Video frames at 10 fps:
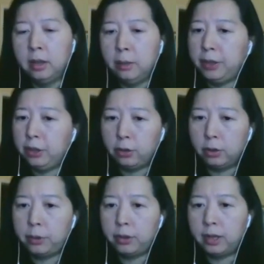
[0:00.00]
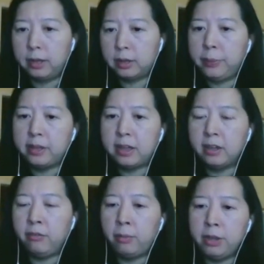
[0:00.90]
particular products based on
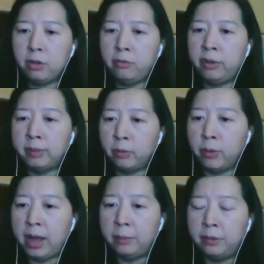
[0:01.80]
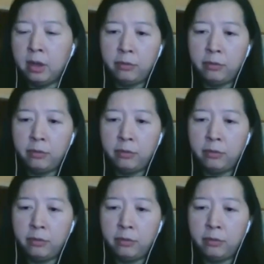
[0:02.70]
information from the web,